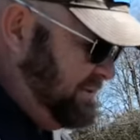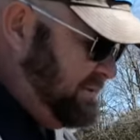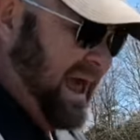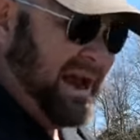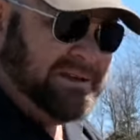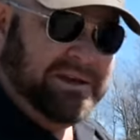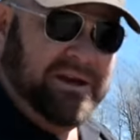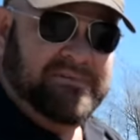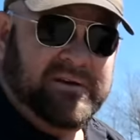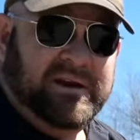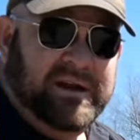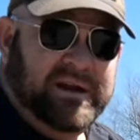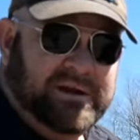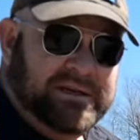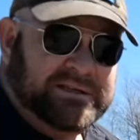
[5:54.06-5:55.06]
actually a
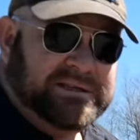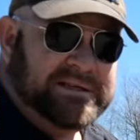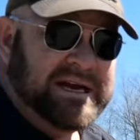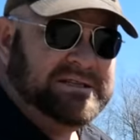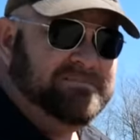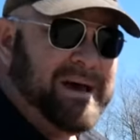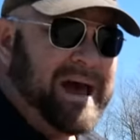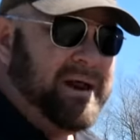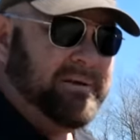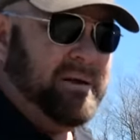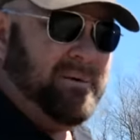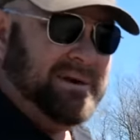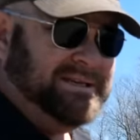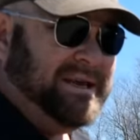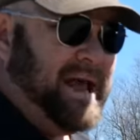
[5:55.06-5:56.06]
fairly good sized battery.
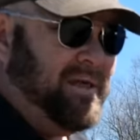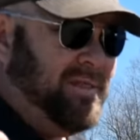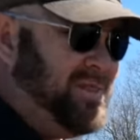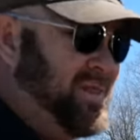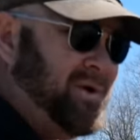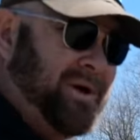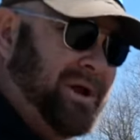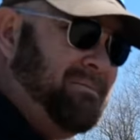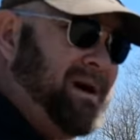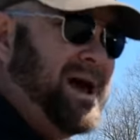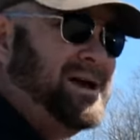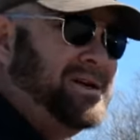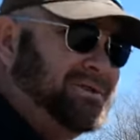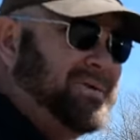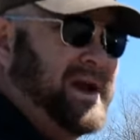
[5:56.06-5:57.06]
Once again, thirty
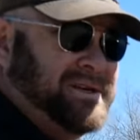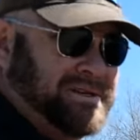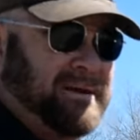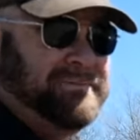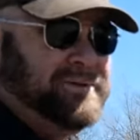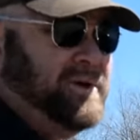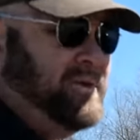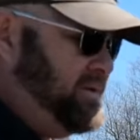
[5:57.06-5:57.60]
miles range, up to